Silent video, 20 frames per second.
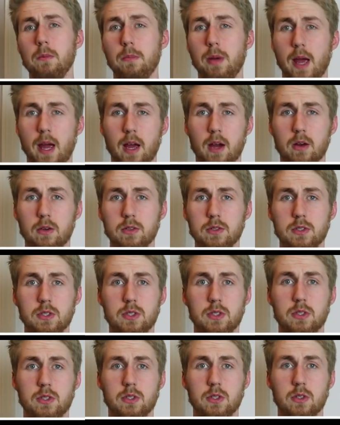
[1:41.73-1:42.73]

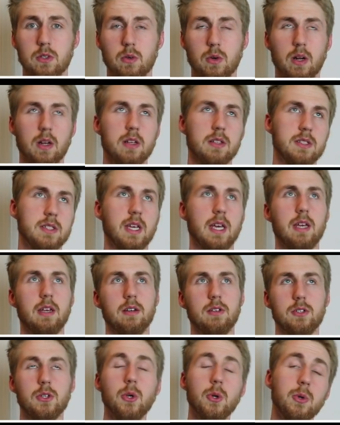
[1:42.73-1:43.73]
pounds, or let's
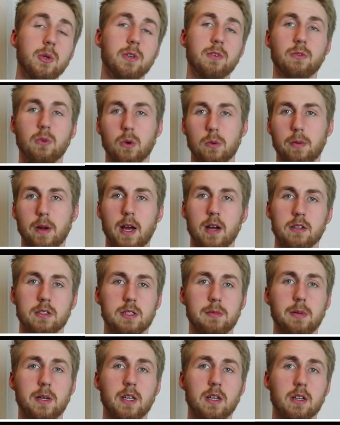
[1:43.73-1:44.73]
say two to four
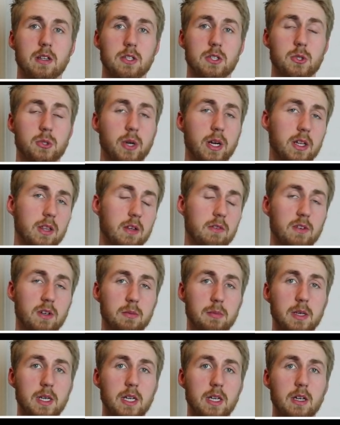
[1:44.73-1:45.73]
pounds, depending on the strength of
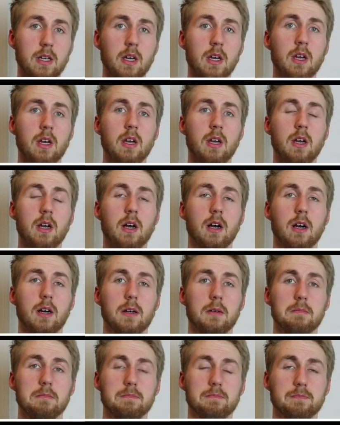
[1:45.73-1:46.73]
your mead,
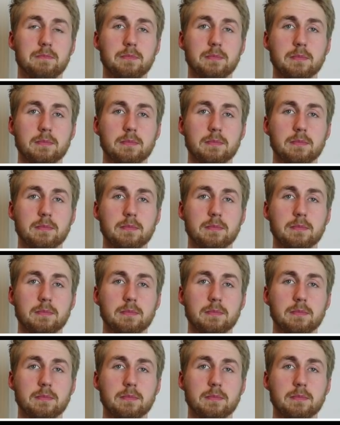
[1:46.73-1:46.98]
um,